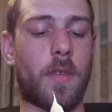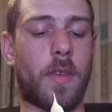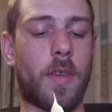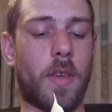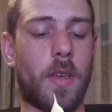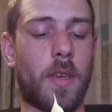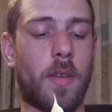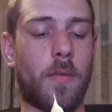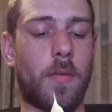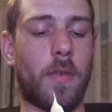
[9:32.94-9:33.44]

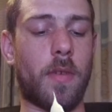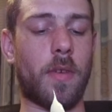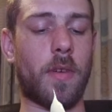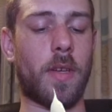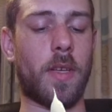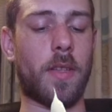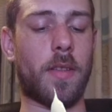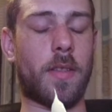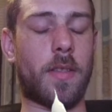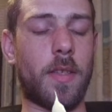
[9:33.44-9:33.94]
Okay, we're gonna
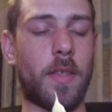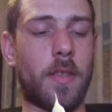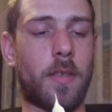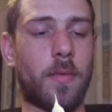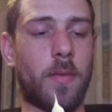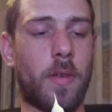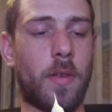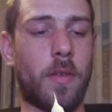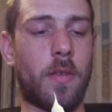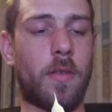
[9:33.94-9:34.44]
let this
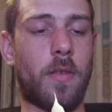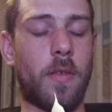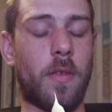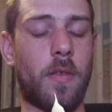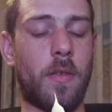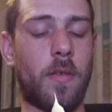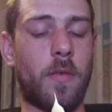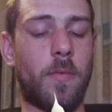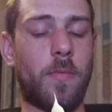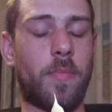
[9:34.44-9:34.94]
one
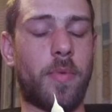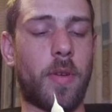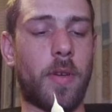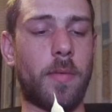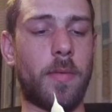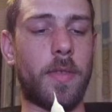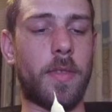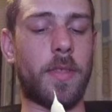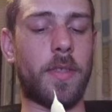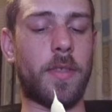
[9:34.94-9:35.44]
go.
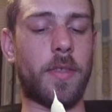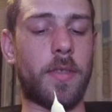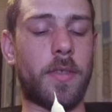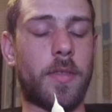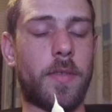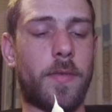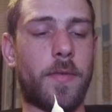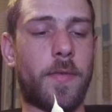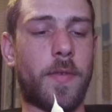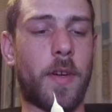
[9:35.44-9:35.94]
Probably it's
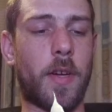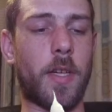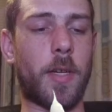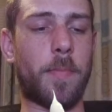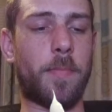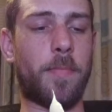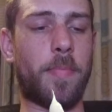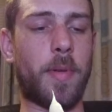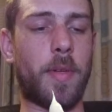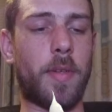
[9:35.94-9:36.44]
just a
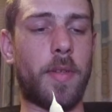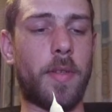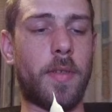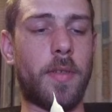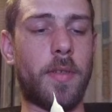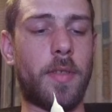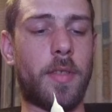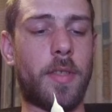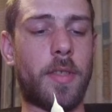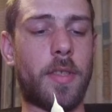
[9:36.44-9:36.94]
fire
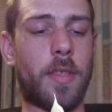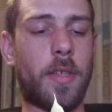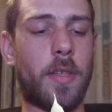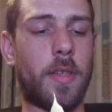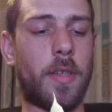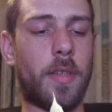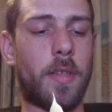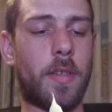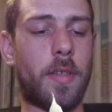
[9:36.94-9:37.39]
punch.